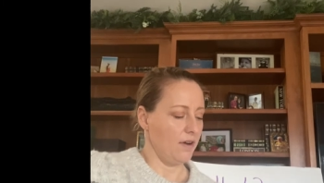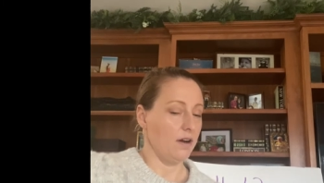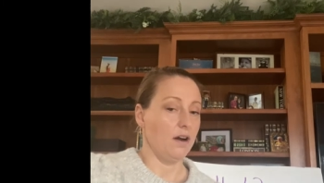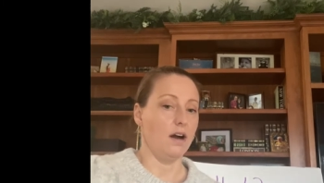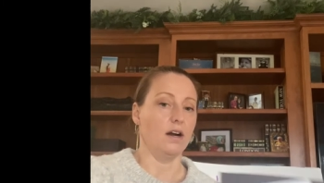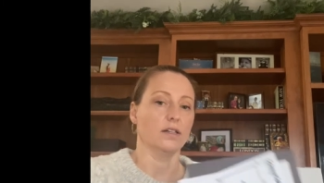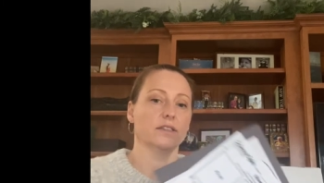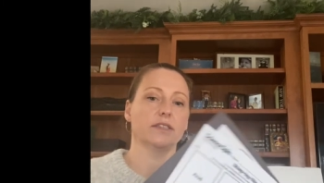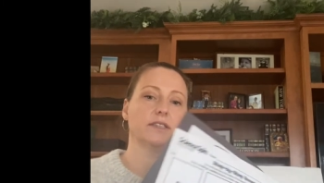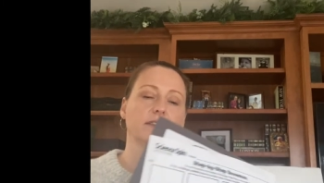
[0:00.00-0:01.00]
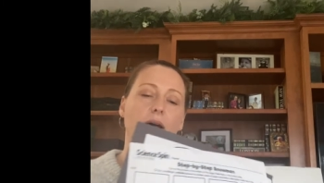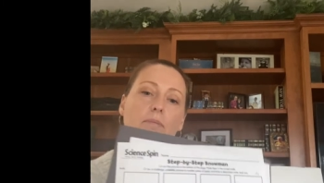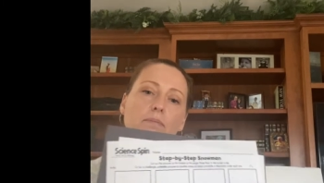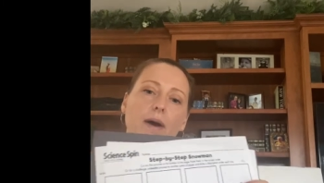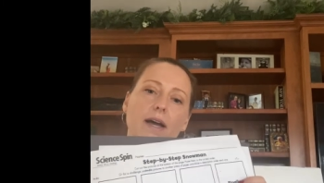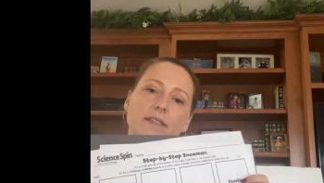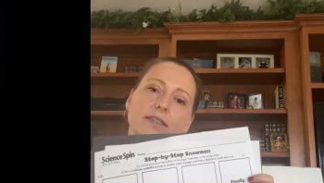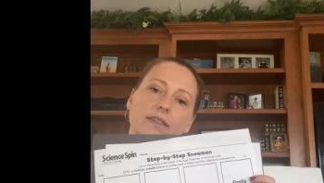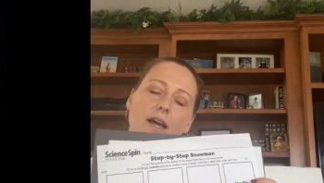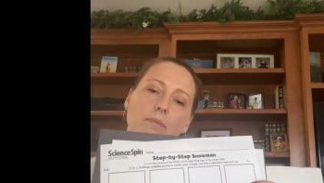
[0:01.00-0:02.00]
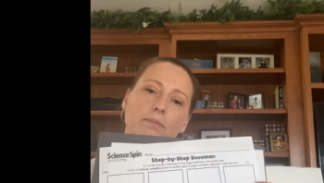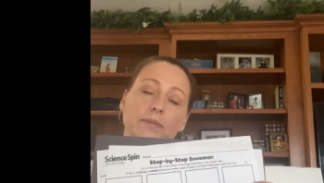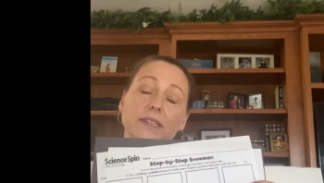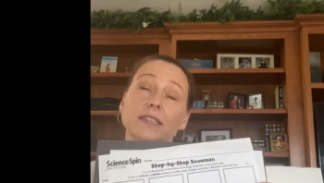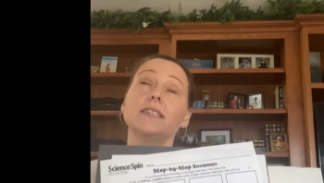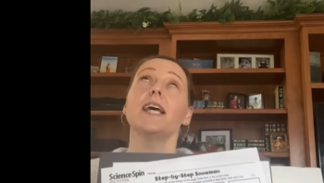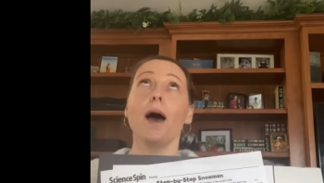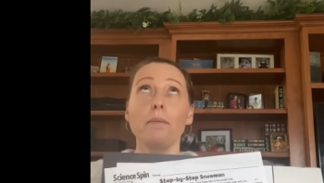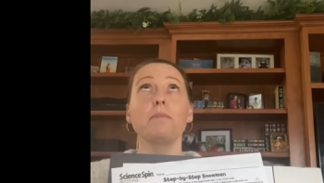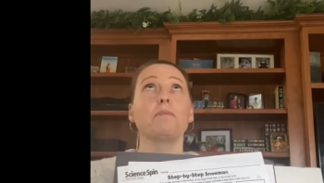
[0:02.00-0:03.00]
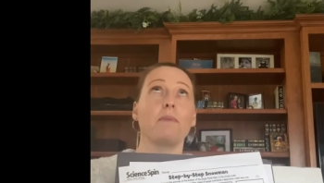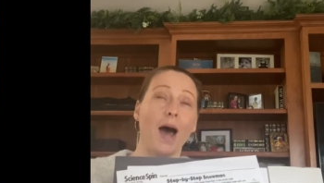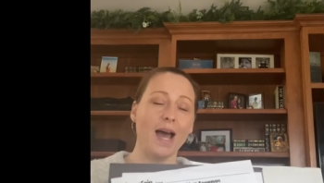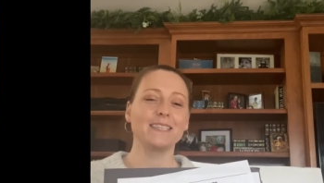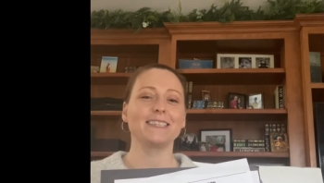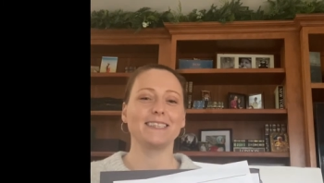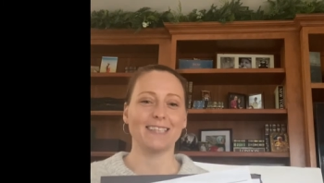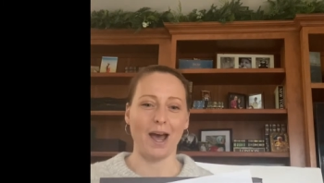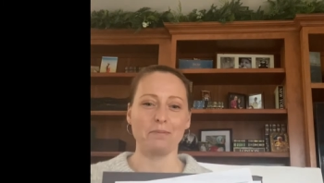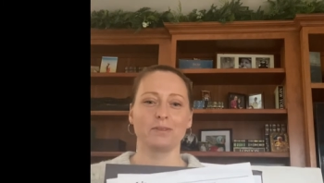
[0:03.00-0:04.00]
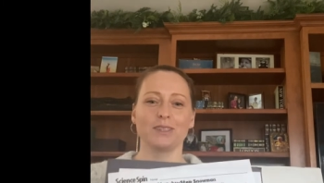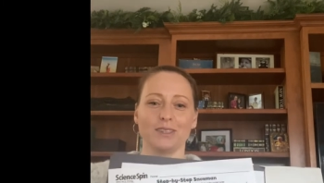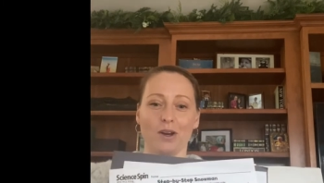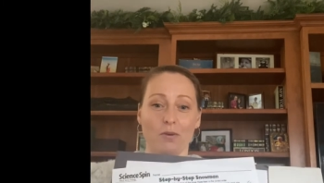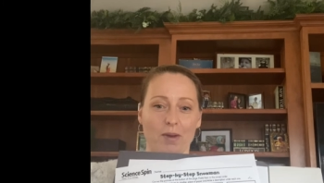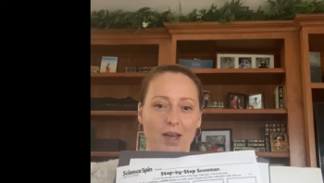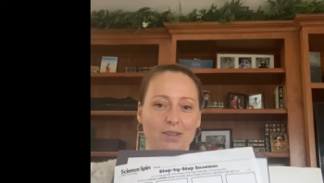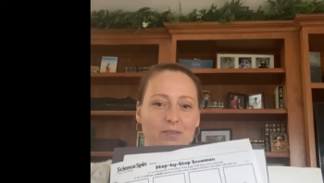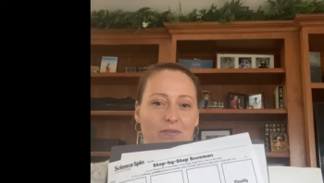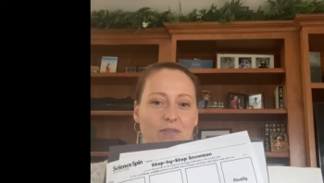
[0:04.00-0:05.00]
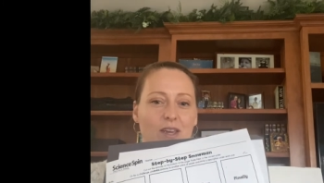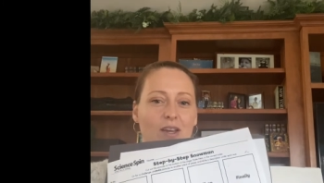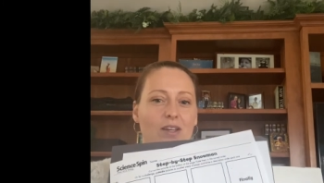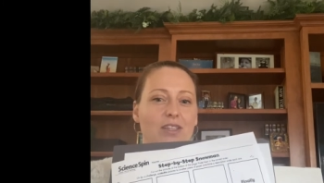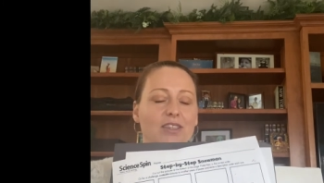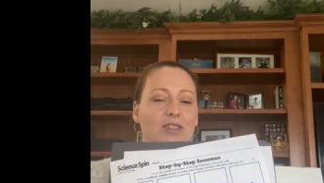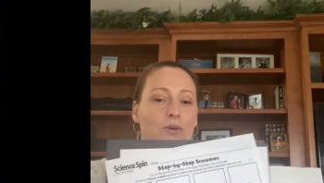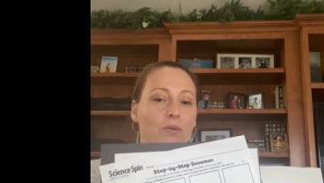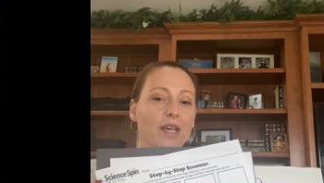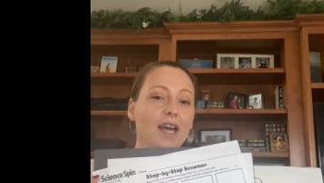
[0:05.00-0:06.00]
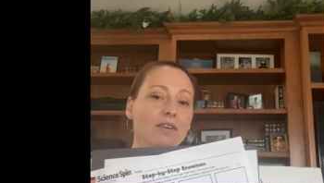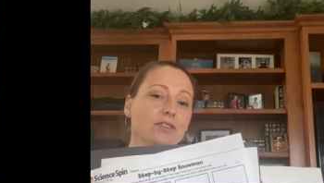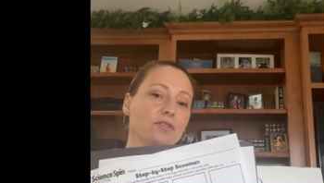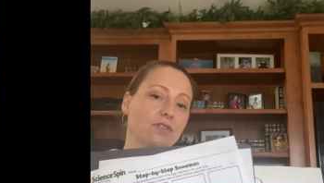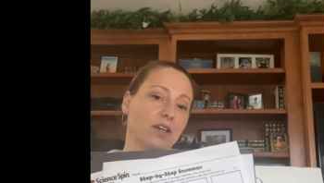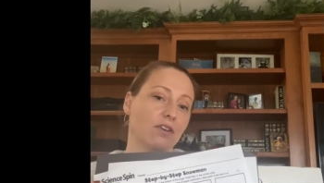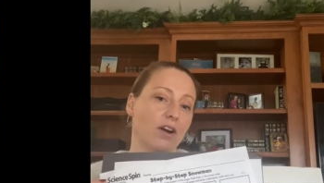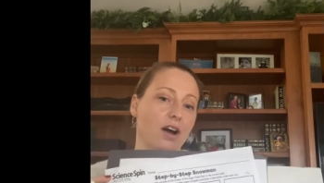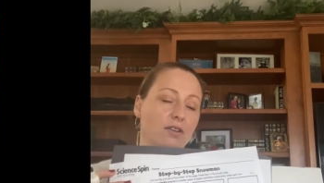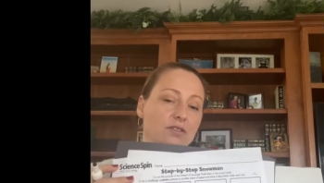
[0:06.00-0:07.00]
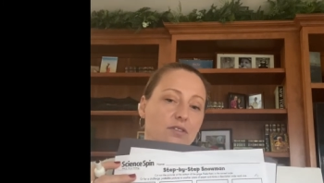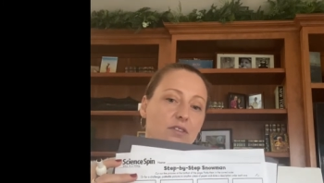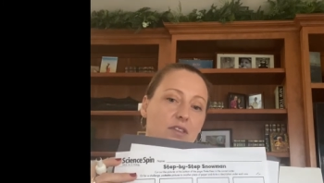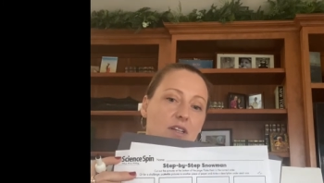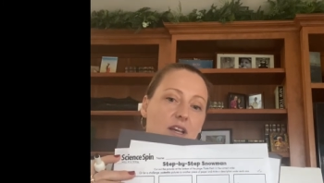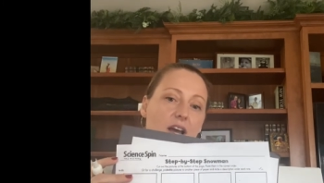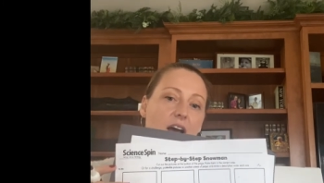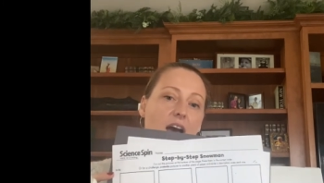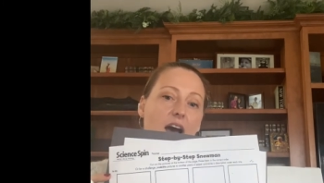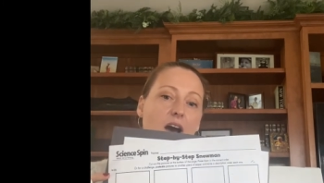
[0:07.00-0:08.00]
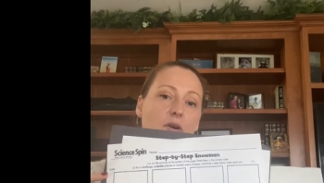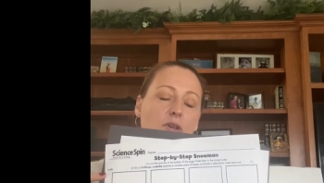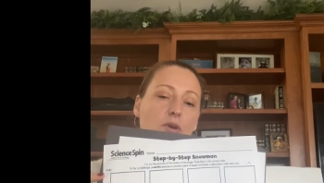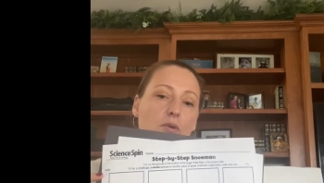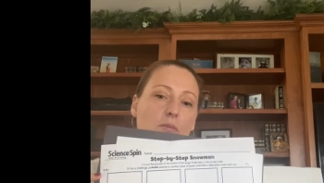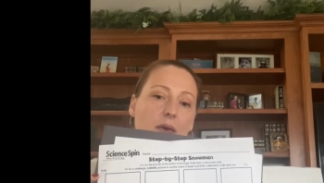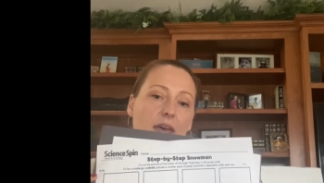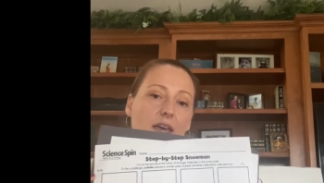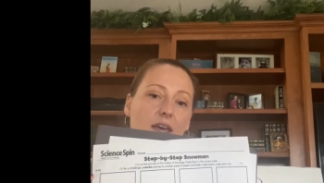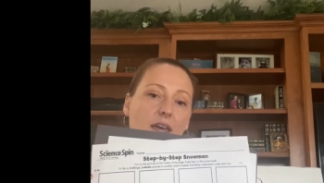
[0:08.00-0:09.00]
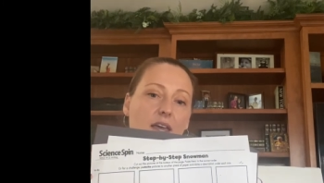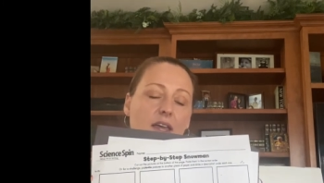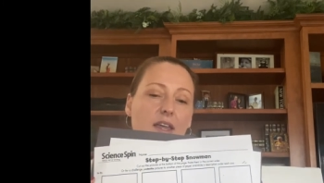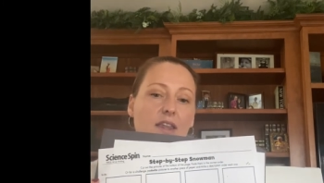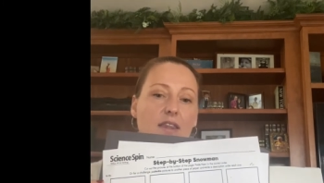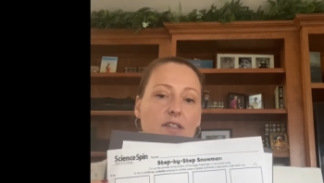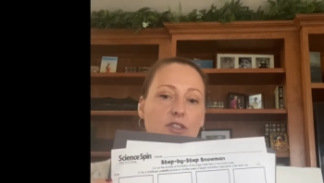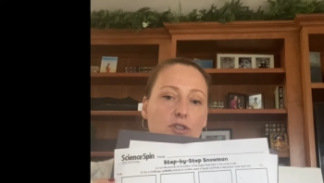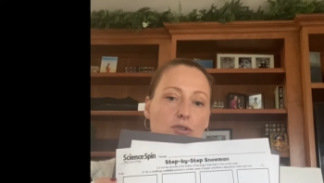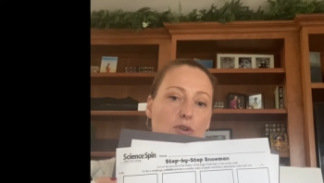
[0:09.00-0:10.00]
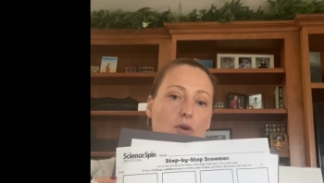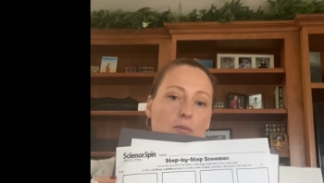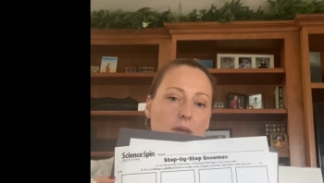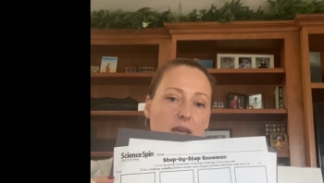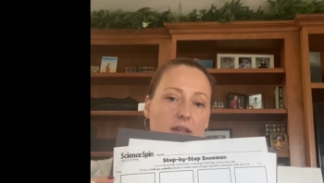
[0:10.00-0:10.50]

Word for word: our step-by-step, step by step snowman. So we have to figure out how you make the snowman.